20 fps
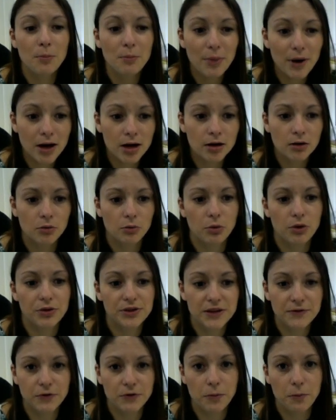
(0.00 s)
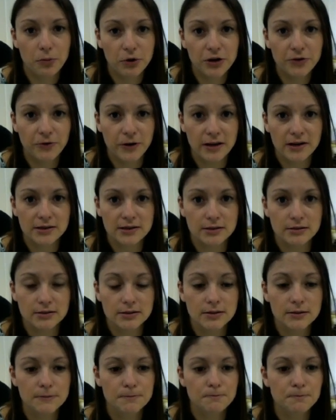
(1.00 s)
but with different
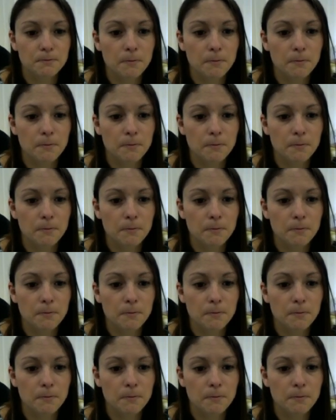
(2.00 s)
prefixes?